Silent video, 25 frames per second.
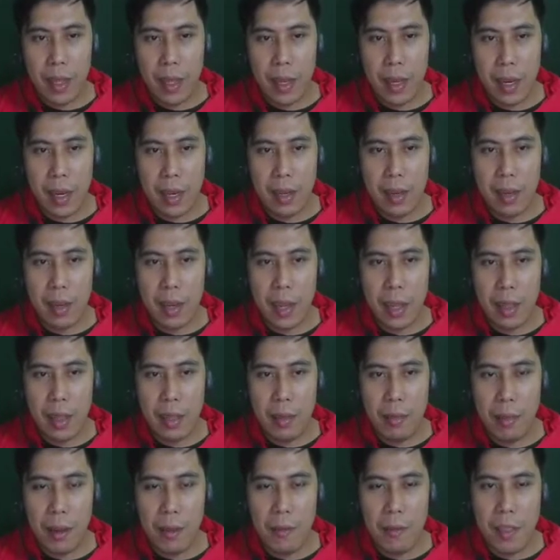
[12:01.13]

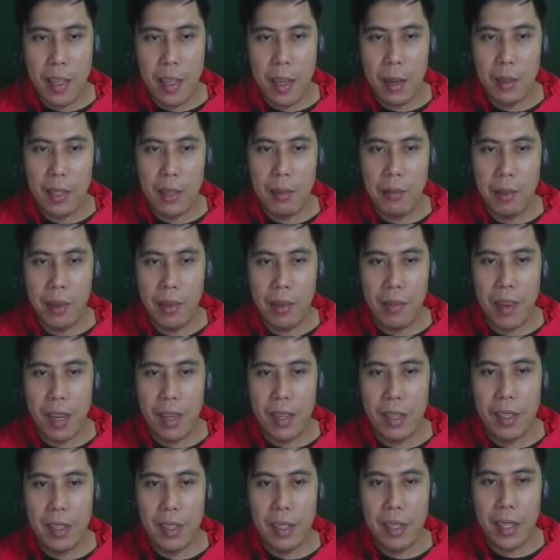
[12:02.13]

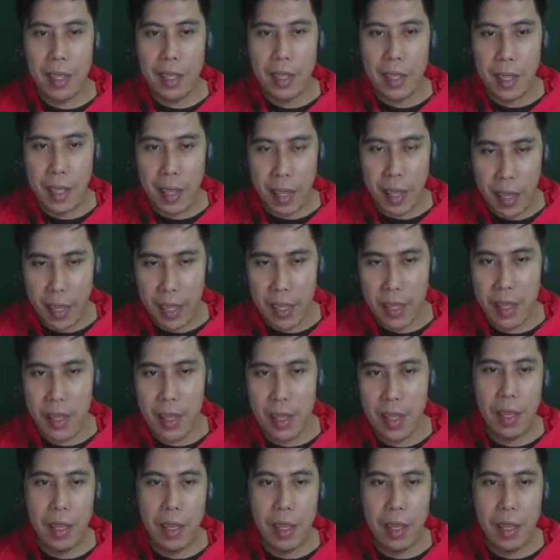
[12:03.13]
995,568.